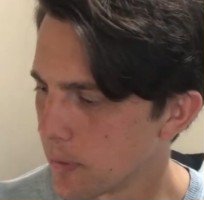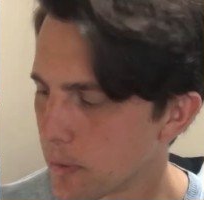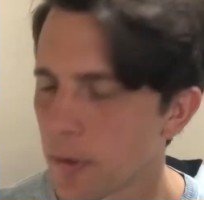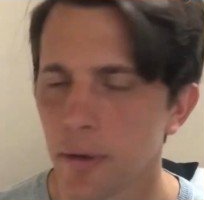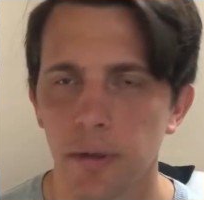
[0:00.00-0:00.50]

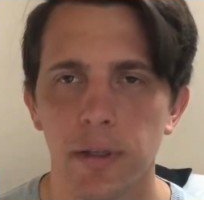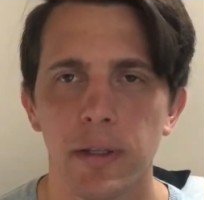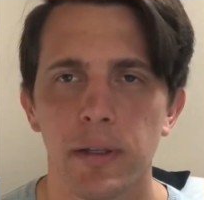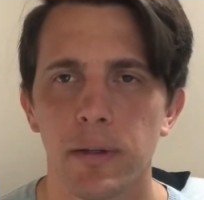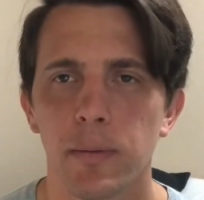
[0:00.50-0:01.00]

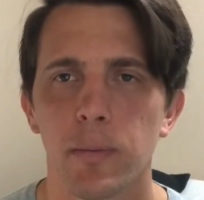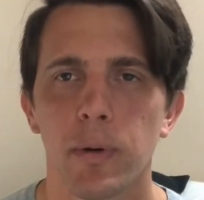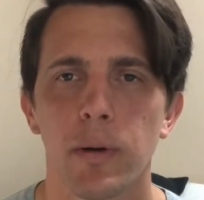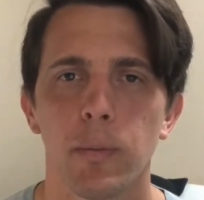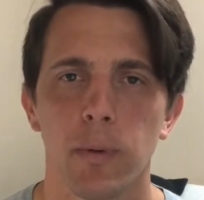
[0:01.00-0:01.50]
Currently,
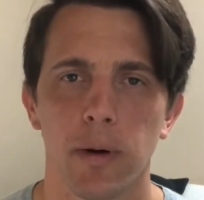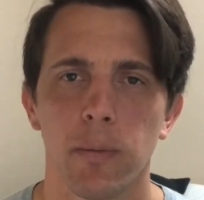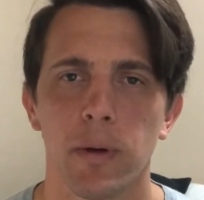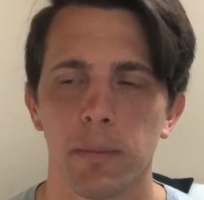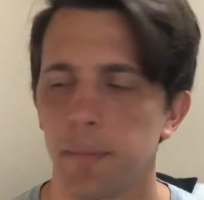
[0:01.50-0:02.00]
where I
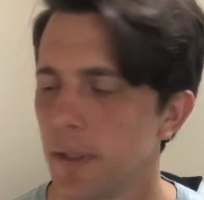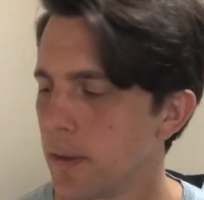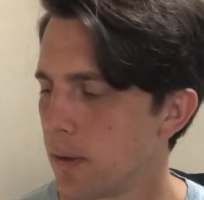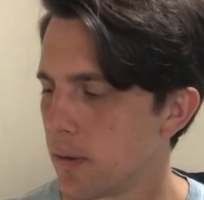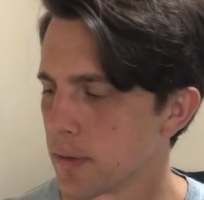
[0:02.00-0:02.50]
want to
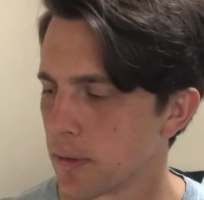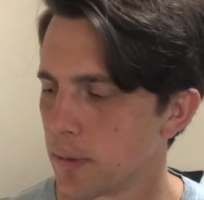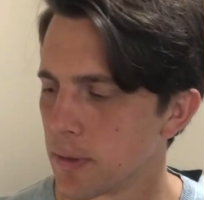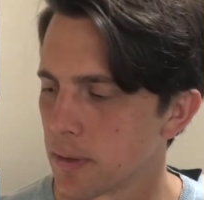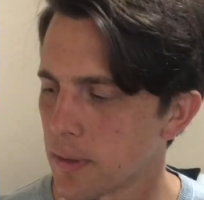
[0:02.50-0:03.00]
be also
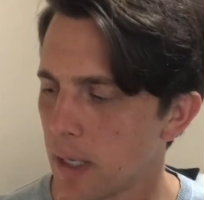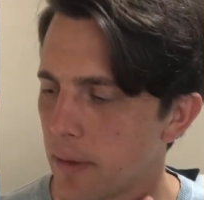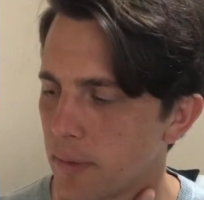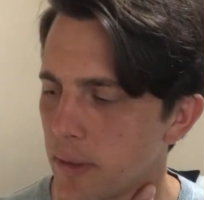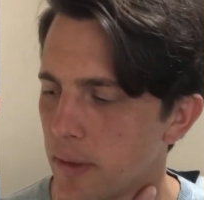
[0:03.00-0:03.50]
is
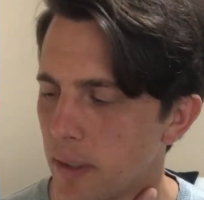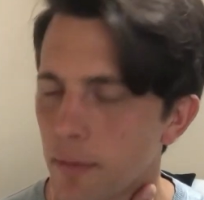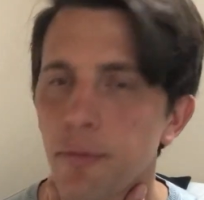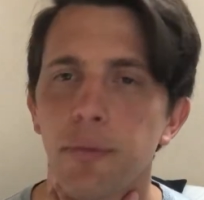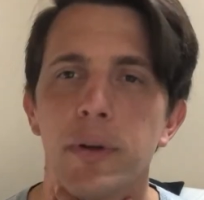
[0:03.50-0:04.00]
having a lot
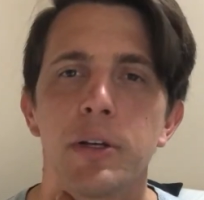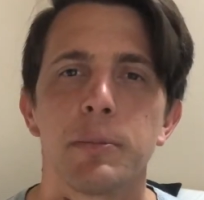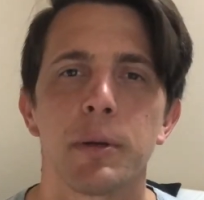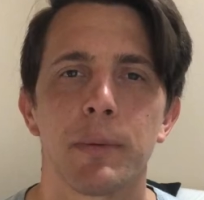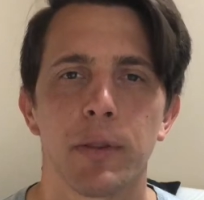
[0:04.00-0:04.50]
of freedom
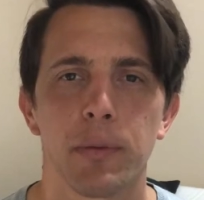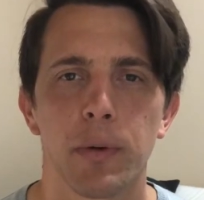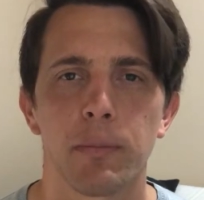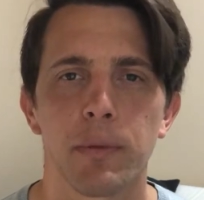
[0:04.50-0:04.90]
in my throat.